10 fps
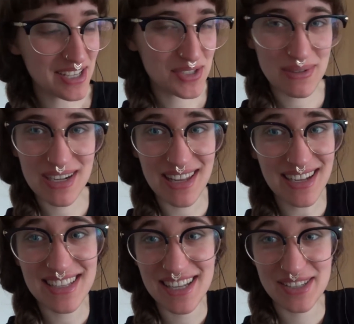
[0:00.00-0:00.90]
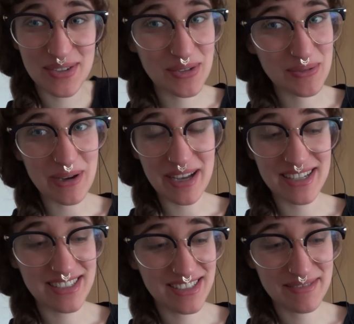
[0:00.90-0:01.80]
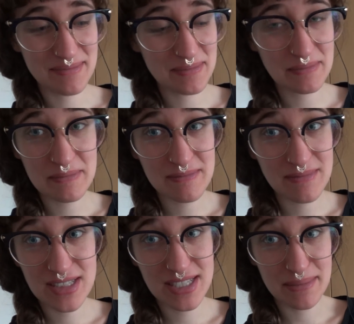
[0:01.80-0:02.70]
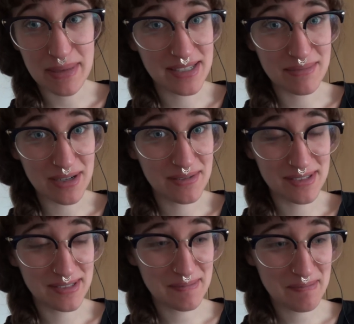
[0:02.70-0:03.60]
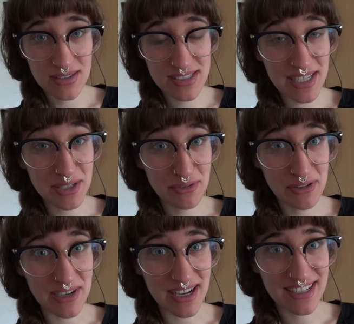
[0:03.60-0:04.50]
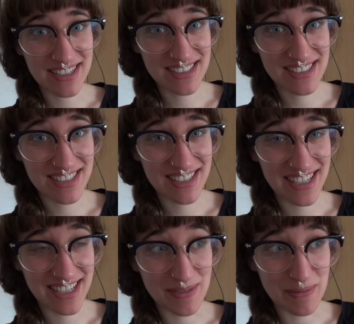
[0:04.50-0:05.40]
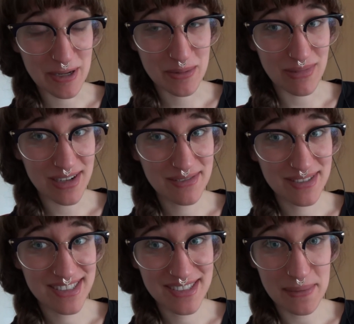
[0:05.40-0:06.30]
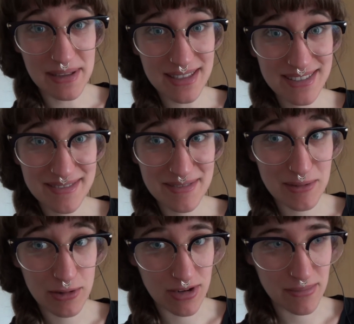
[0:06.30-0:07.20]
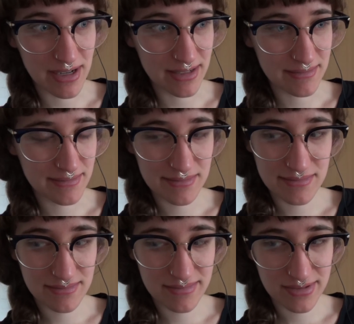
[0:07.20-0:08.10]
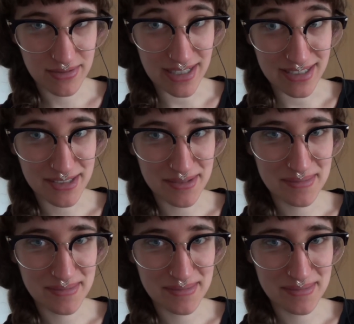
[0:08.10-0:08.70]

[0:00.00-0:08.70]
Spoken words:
I just really like that. I don't know why. It's the best breakfast. Does any of you guys eat weird breakfast as well? Or am I strange?